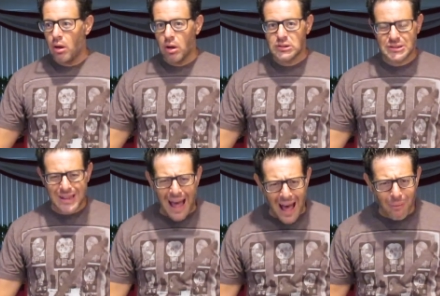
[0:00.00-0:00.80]

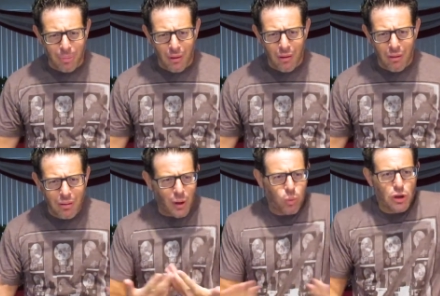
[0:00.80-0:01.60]
"Stop."
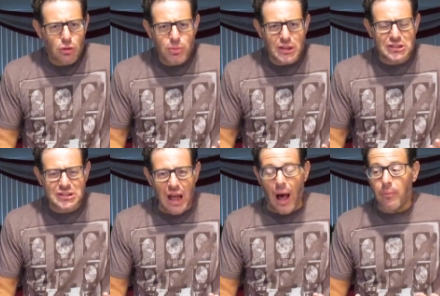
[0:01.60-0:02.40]
What do you mean,
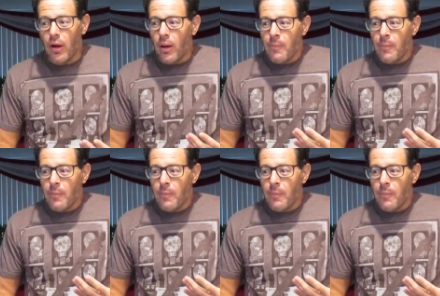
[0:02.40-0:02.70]
stop?